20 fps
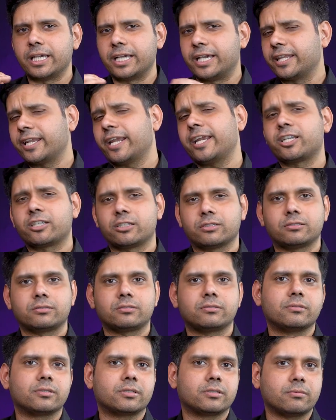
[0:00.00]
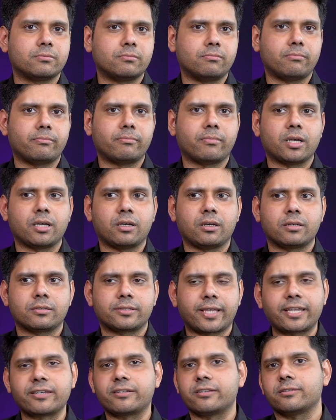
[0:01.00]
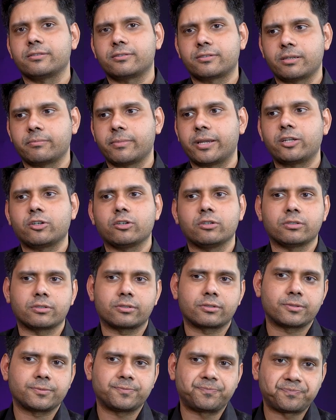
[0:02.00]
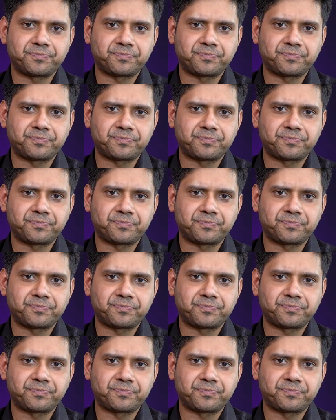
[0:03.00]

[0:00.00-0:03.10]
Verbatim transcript: great mm, uh, scientists and mentors,